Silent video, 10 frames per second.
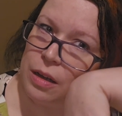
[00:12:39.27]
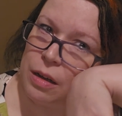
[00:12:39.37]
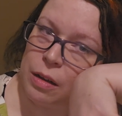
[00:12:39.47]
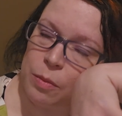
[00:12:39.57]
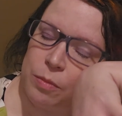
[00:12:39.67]

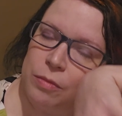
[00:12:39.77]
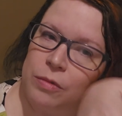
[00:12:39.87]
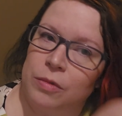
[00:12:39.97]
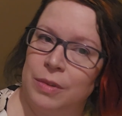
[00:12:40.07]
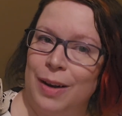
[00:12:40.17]

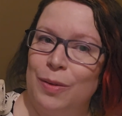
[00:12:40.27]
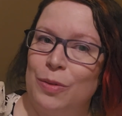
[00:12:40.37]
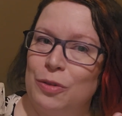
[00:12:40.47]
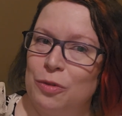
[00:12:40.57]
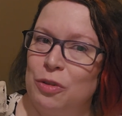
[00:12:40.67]
They
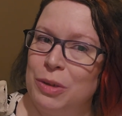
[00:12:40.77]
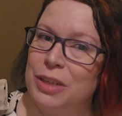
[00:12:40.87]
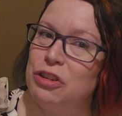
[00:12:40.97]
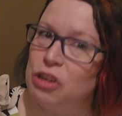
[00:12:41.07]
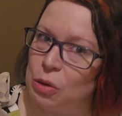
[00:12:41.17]
don't
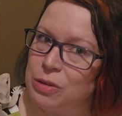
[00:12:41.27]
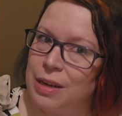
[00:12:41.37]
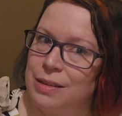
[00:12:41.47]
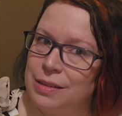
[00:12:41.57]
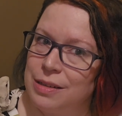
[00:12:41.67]
really show
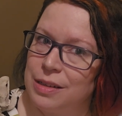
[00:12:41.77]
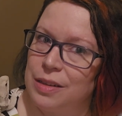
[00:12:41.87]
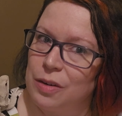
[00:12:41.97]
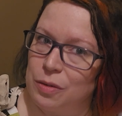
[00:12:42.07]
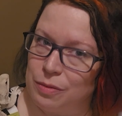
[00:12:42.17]
signs until
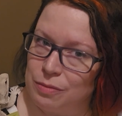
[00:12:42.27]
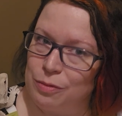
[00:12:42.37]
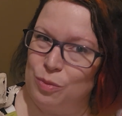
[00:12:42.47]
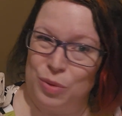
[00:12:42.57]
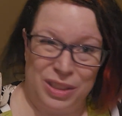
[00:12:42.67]
they're
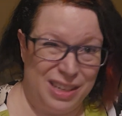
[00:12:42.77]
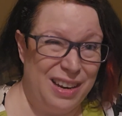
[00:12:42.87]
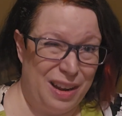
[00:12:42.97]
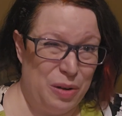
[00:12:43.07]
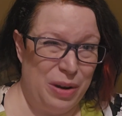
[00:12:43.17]
really
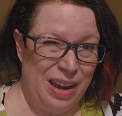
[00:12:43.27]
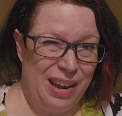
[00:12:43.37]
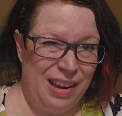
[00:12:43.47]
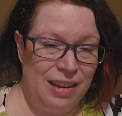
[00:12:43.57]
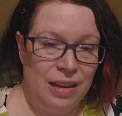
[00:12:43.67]
not
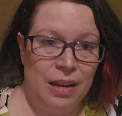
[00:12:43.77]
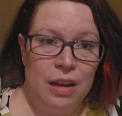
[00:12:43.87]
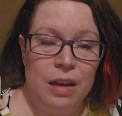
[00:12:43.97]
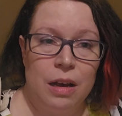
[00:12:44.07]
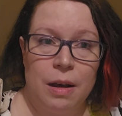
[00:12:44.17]
okay.
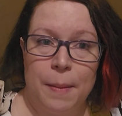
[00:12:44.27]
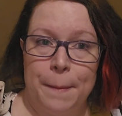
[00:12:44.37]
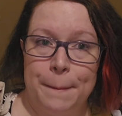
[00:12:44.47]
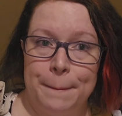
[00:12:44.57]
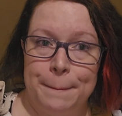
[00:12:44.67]

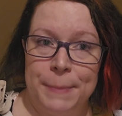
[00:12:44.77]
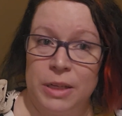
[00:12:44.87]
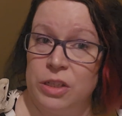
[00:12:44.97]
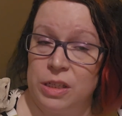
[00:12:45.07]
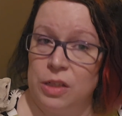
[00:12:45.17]

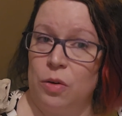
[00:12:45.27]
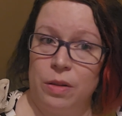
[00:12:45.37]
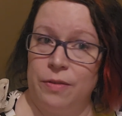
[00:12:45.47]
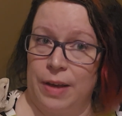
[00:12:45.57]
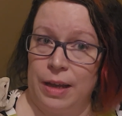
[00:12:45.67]
But she did go to
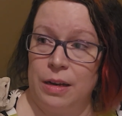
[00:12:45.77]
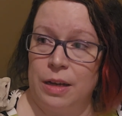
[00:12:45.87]
the vet. I